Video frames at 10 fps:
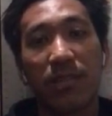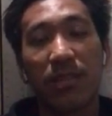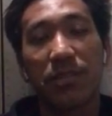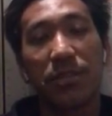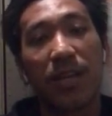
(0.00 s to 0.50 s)

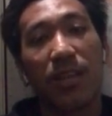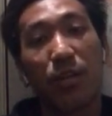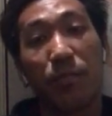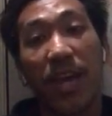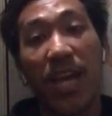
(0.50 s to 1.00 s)
Mr.
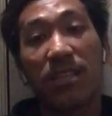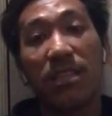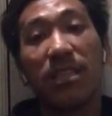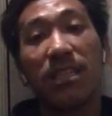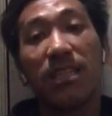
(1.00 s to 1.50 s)
Susanto
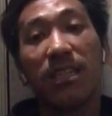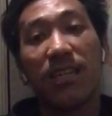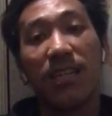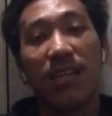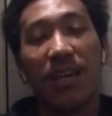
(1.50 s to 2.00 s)
PhD.
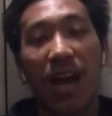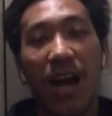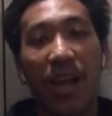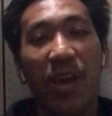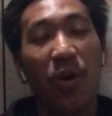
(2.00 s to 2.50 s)

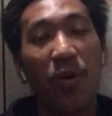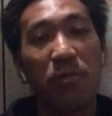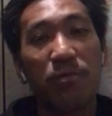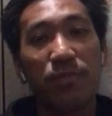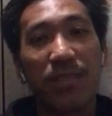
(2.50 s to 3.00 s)
I
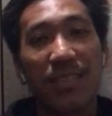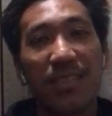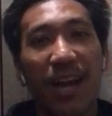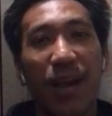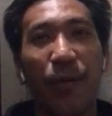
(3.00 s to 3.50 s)
hope
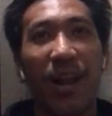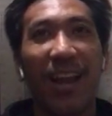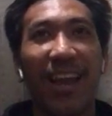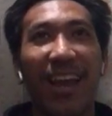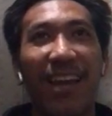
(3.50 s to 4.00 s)
I
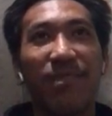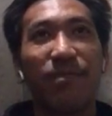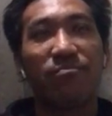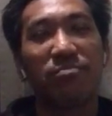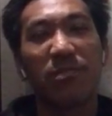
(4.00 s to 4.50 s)
will get
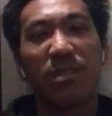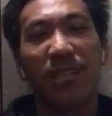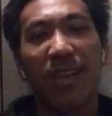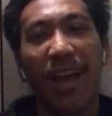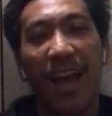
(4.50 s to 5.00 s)

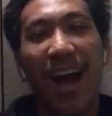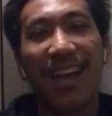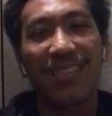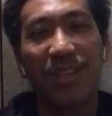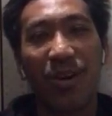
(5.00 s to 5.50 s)

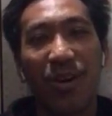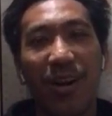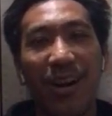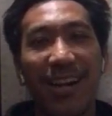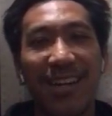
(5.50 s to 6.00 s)
high
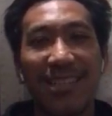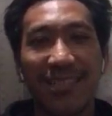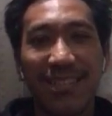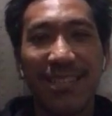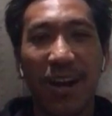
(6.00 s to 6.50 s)
score,
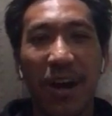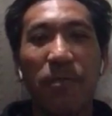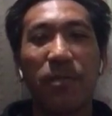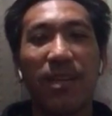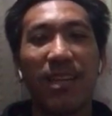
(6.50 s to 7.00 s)

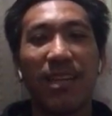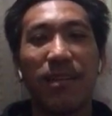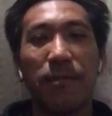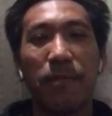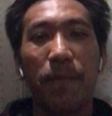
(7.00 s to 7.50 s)

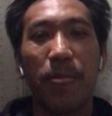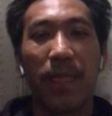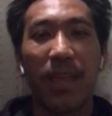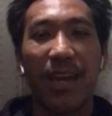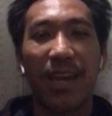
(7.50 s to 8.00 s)
hopefully,
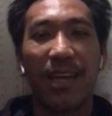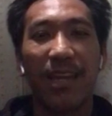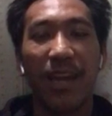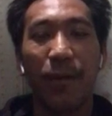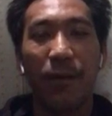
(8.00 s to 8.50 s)

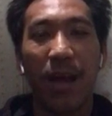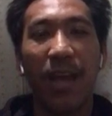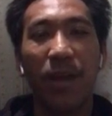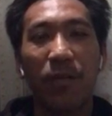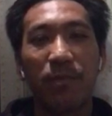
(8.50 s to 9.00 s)
and
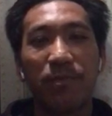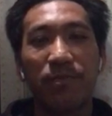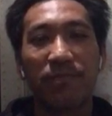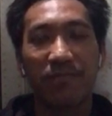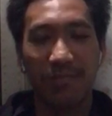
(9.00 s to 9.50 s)
I hope
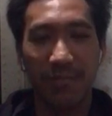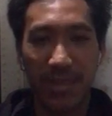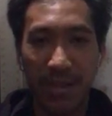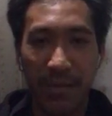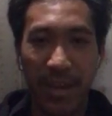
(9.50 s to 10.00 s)

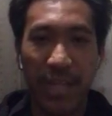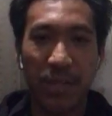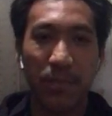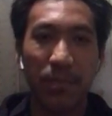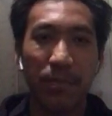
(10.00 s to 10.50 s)
my
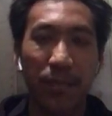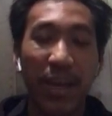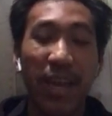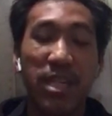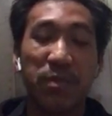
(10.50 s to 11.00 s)

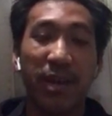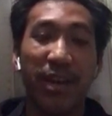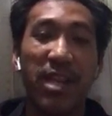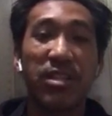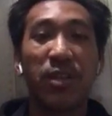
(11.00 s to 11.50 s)

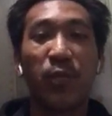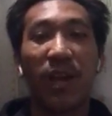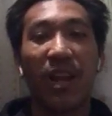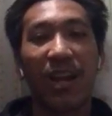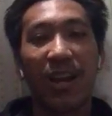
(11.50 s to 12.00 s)
explanation
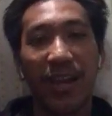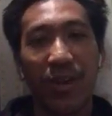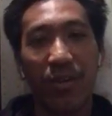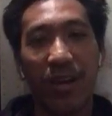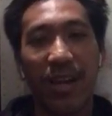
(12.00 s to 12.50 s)
will
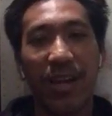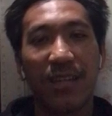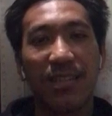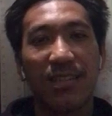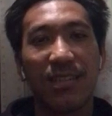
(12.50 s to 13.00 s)
clear
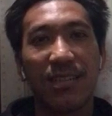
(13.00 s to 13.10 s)
and